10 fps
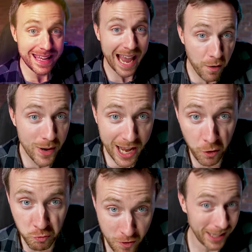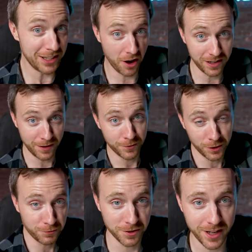Can we get really nerdy
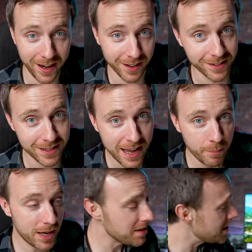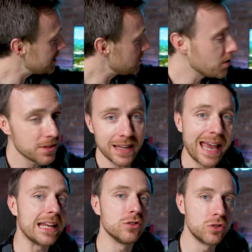just for a second? Because this is using
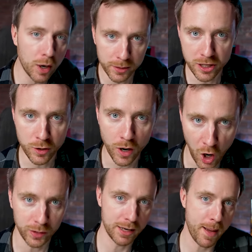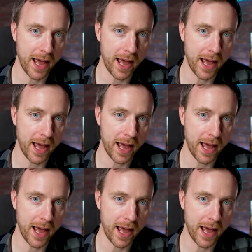a W OLED